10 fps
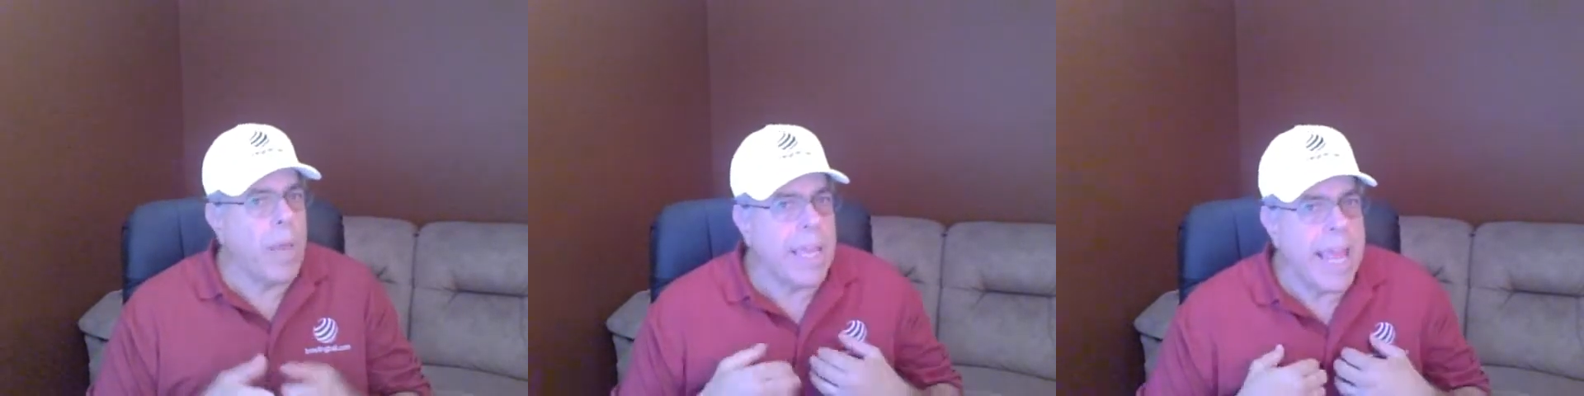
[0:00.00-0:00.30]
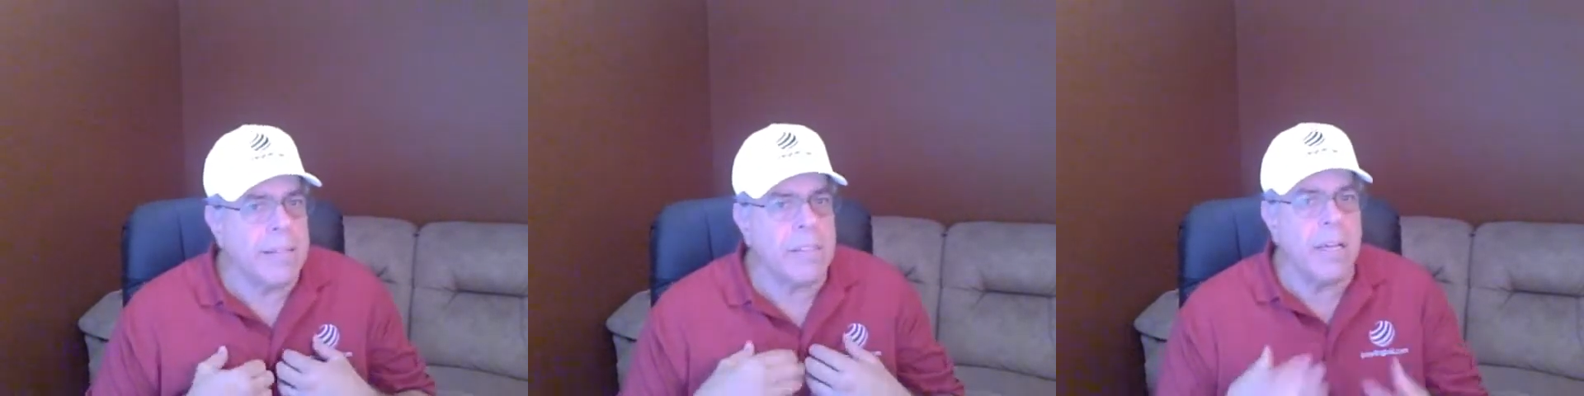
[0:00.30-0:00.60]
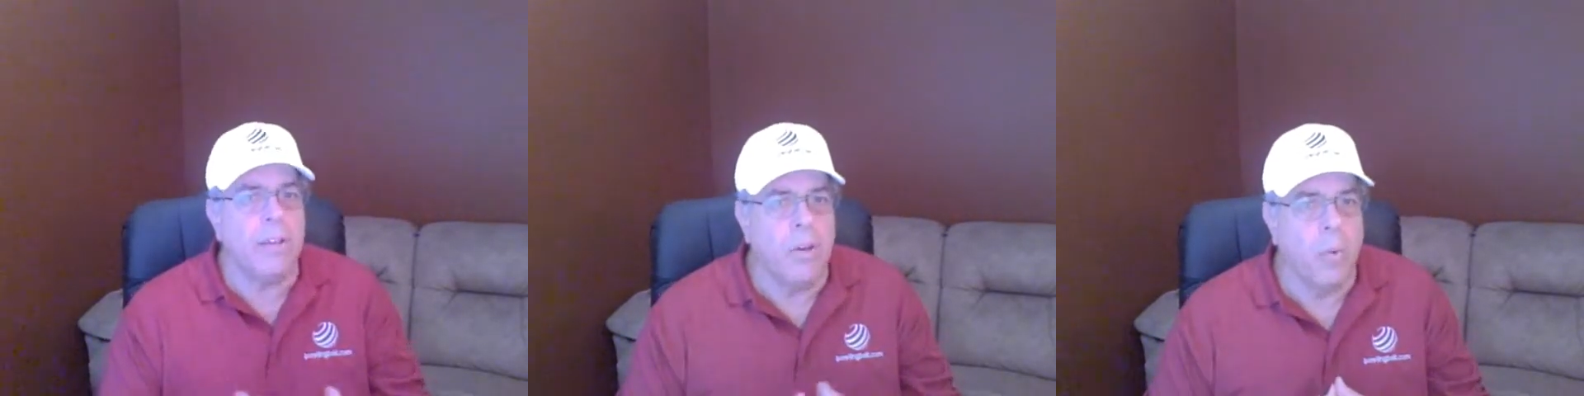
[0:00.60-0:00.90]
We can't
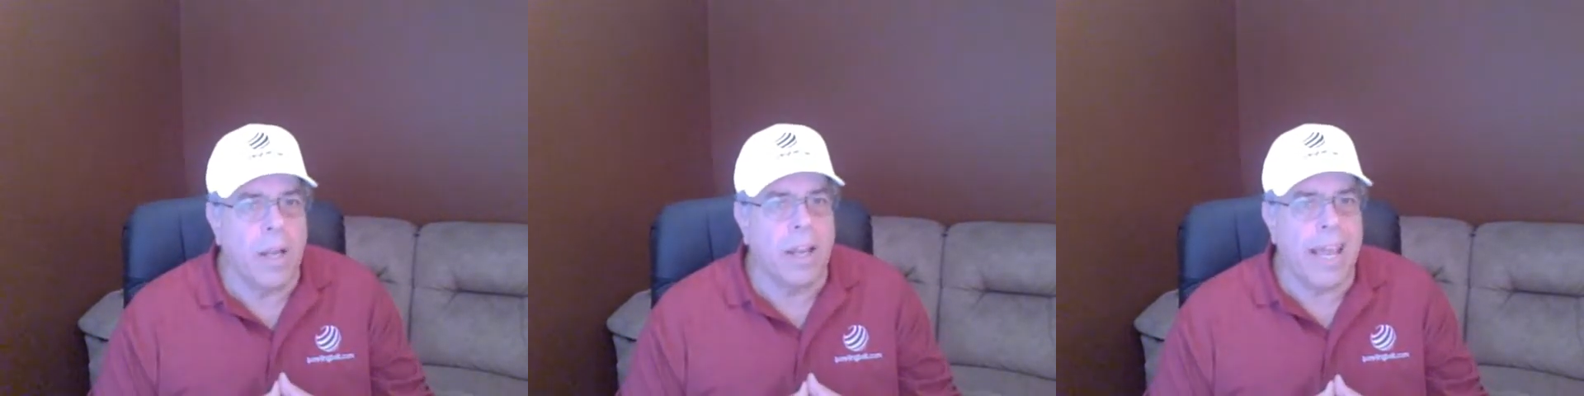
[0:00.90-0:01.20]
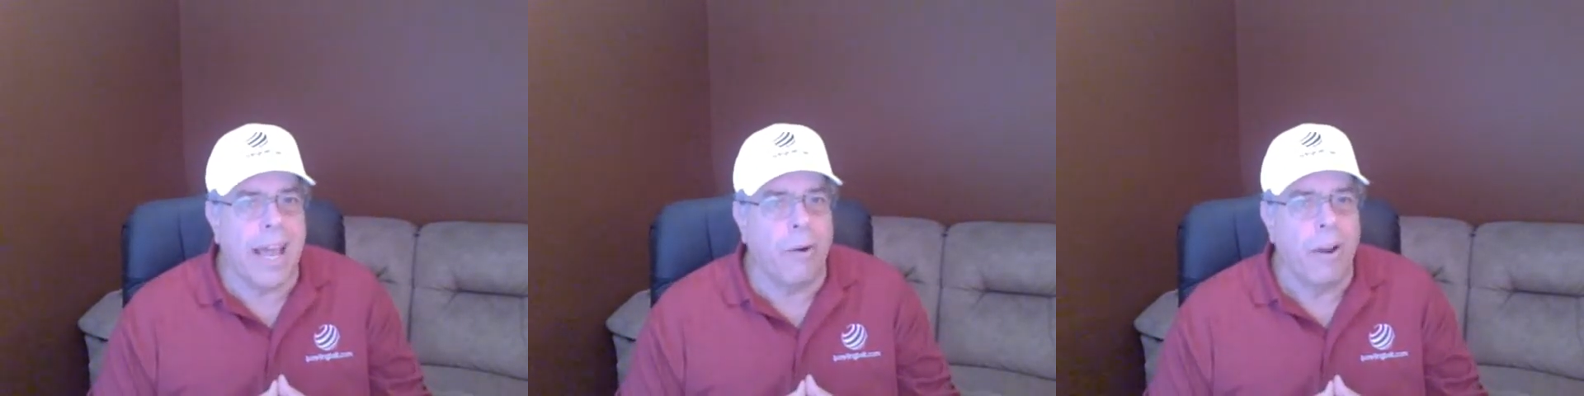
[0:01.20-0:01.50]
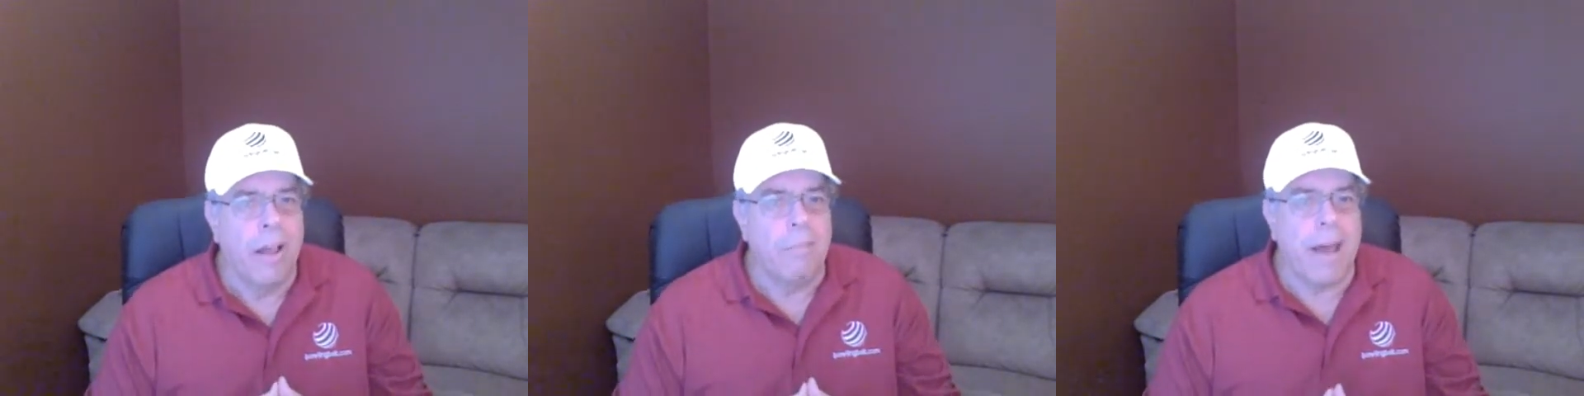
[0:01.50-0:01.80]
tell you what
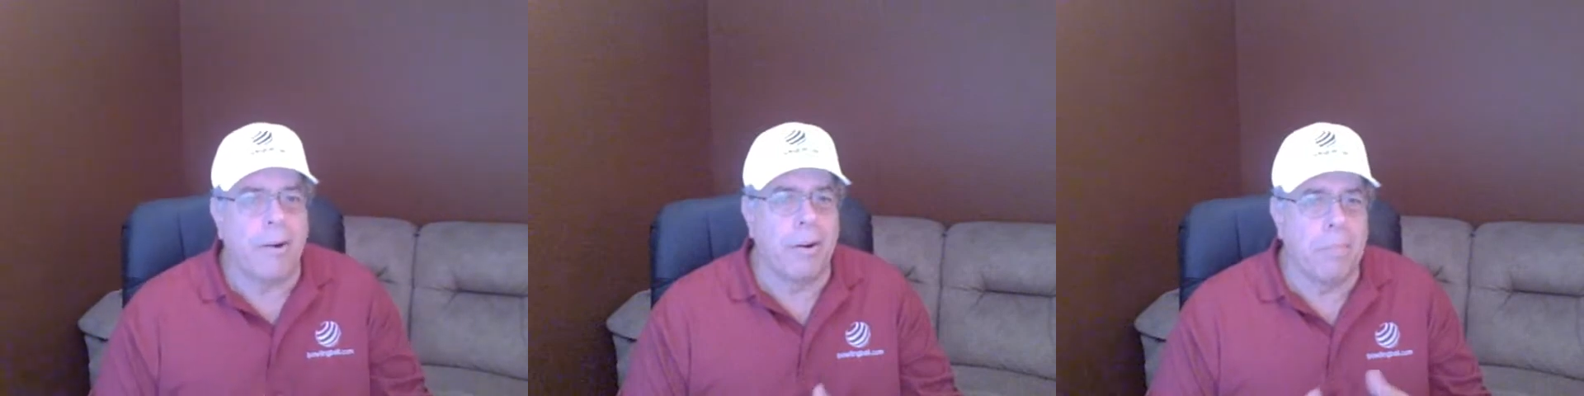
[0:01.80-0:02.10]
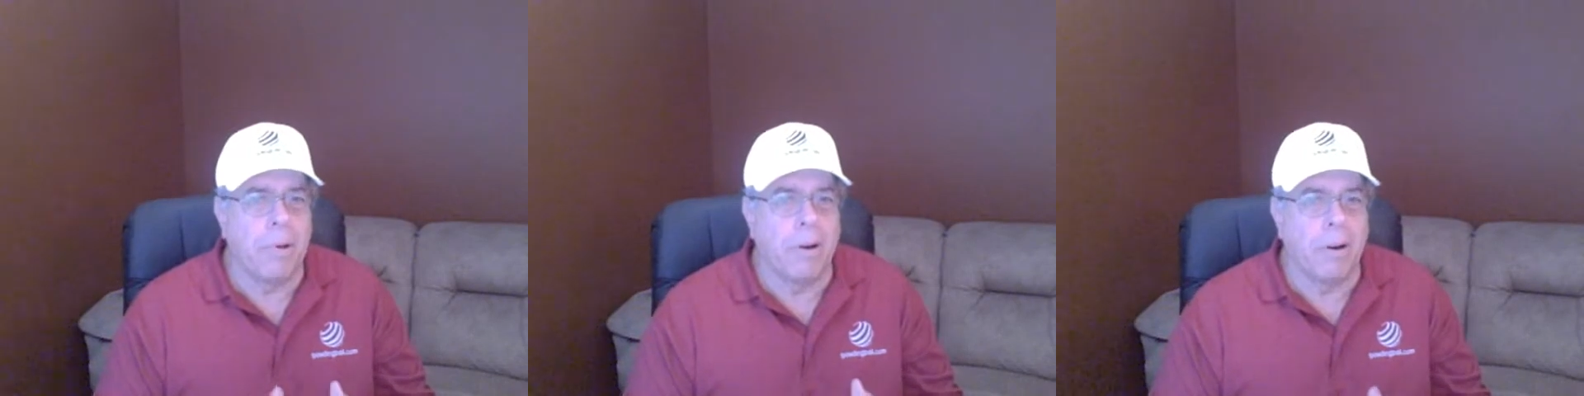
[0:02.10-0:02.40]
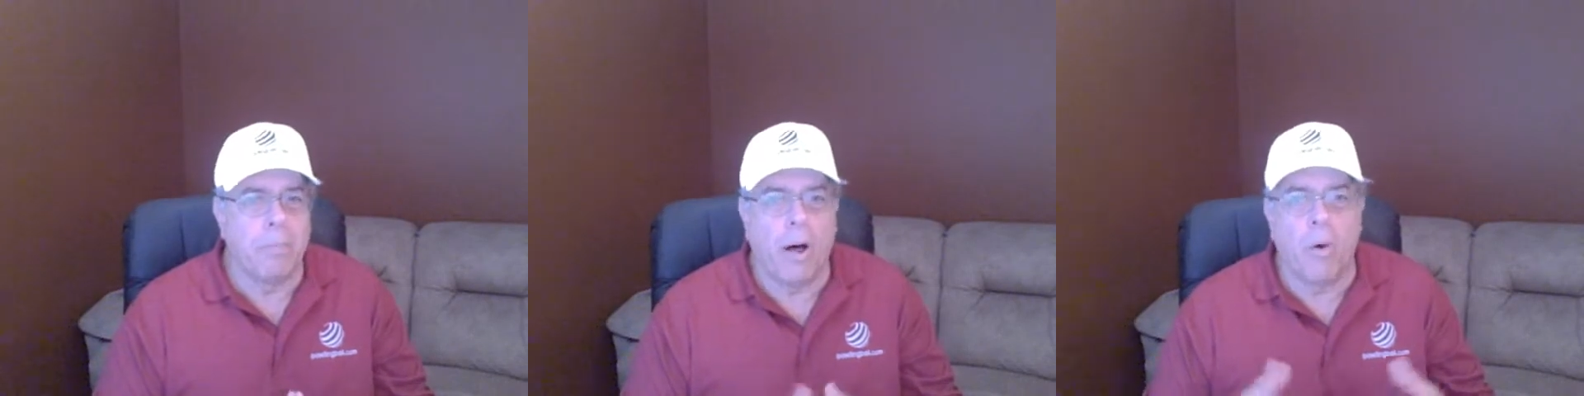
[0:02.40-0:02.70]
layout pattern to put on
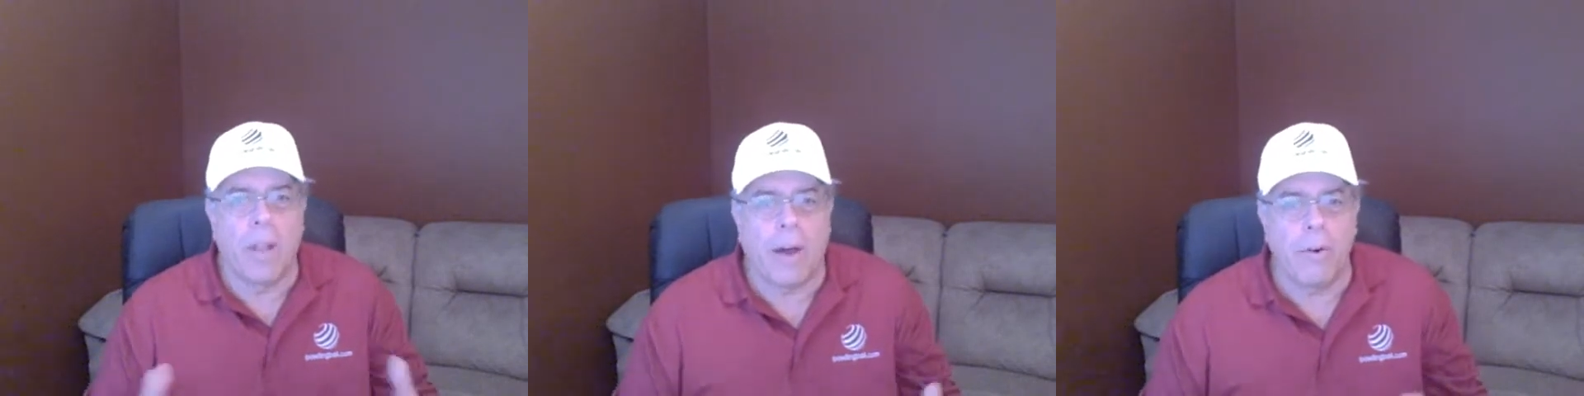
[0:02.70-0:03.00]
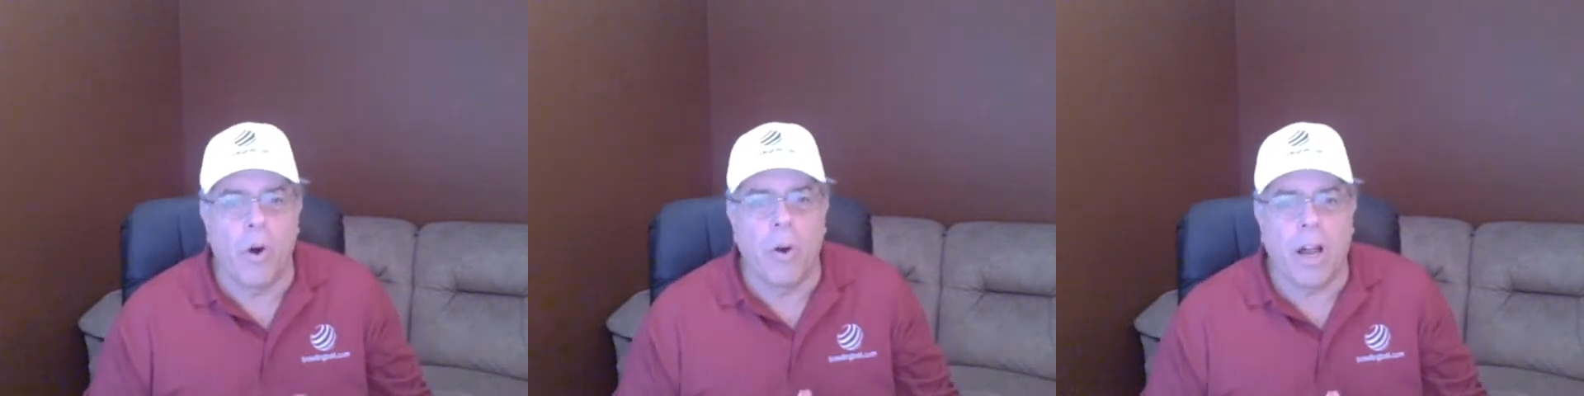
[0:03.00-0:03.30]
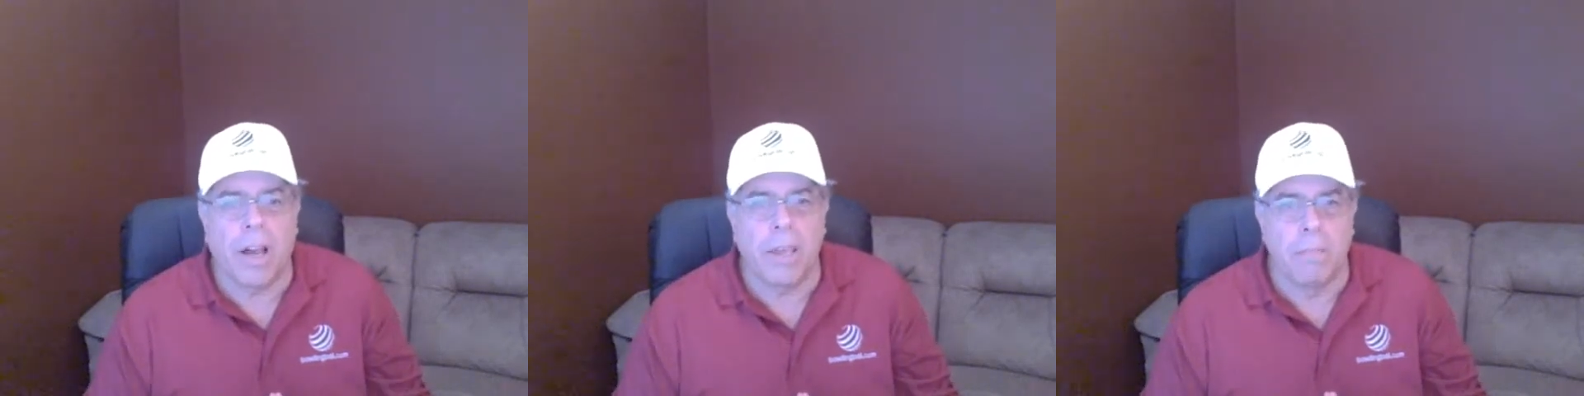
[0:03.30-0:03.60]
a ball without knowing
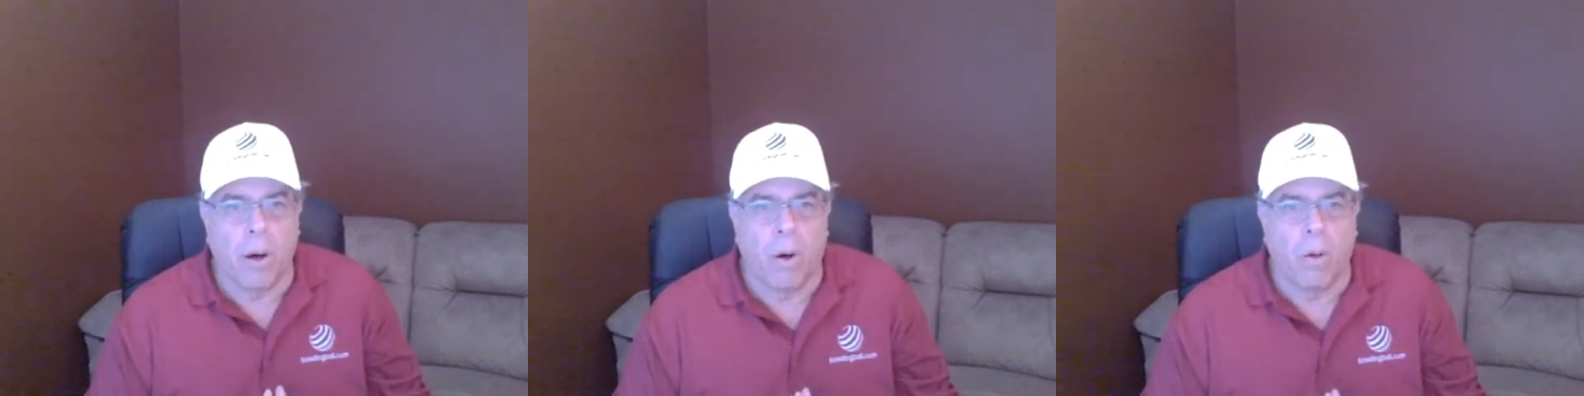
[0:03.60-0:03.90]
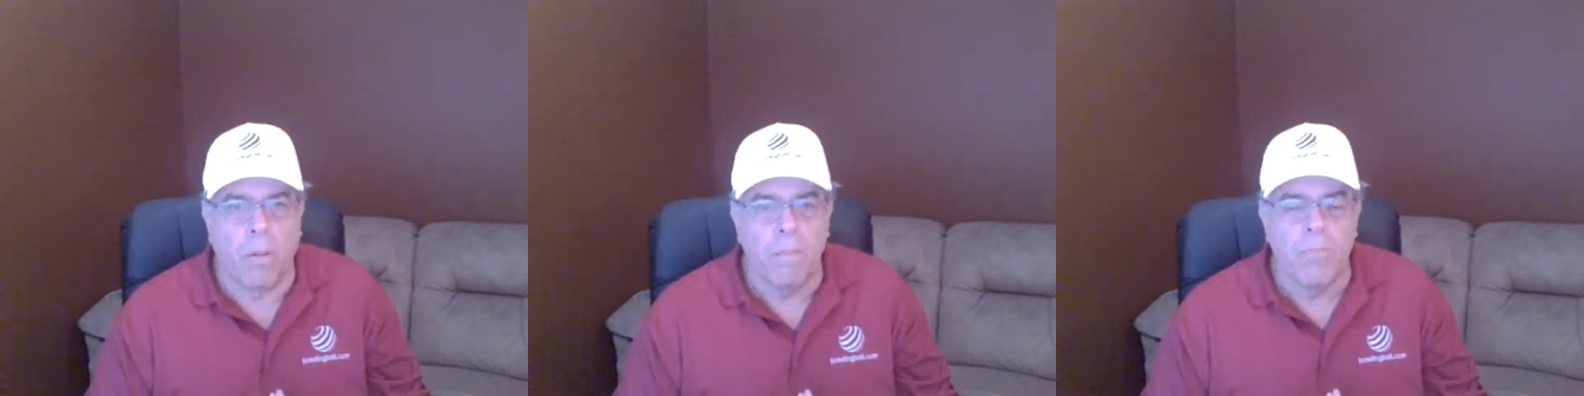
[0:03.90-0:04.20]
how you bowl.